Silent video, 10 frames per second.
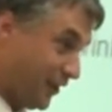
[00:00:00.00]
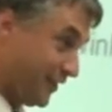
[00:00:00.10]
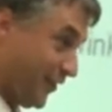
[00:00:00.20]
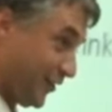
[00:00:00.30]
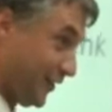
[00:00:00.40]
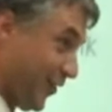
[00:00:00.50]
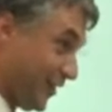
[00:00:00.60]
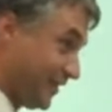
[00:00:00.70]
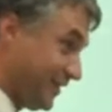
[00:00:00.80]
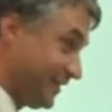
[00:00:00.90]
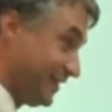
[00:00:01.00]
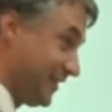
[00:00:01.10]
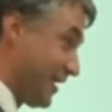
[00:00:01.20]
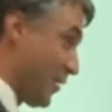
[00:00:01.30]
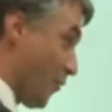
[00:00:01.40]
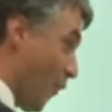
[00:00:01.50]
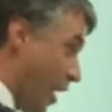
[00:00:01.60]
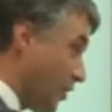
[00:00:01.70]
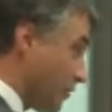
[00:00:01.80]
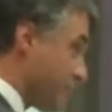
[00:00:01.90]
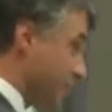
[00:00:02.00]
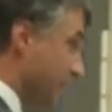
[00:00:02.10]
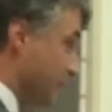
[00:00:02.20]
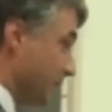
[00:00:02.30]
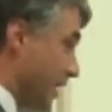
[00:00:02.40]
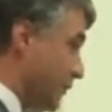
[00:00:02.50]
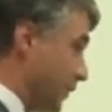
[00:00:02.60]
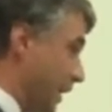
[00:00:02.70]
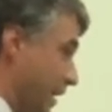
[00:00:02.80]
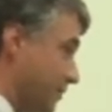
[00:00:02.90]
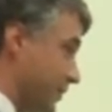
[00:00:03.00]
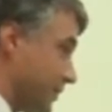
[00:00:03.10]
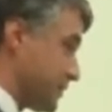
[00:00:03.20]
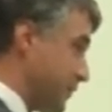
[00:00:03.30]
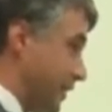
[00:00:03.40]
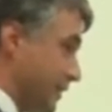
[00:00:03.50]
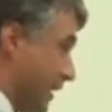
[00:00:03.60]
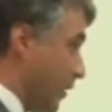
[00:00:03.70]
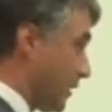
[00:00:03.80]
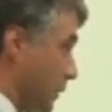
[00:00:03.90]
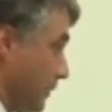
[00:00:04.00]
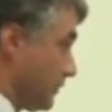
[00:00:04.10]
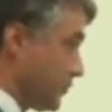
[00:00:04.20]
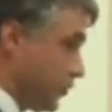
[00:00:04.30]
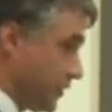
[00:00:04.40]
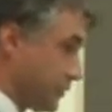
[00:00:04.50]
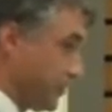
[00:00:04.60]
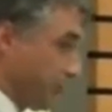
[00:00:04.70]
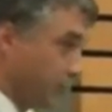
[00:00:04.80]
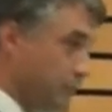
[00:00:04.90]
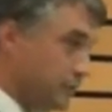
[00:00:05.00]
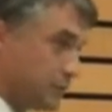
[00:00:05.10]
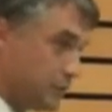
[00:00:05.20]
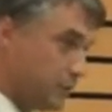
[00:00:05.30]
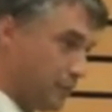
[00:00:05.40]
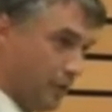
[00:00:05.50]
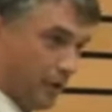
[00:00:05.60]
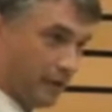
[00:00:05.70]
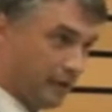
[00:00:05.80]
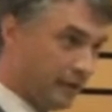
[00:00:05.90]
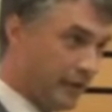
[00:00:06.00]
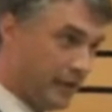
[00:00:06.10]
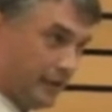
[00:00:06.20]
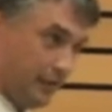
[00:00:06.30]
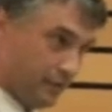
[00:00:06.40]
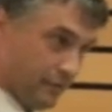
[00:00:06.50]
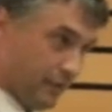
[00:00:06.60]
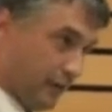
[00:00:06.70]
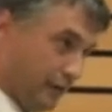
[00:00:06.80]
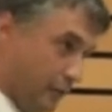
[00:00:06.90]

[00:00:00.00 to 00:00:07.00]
on and on and on. Why not think of that behavior as being the outcome of a choice? When you go to the supermarket, you think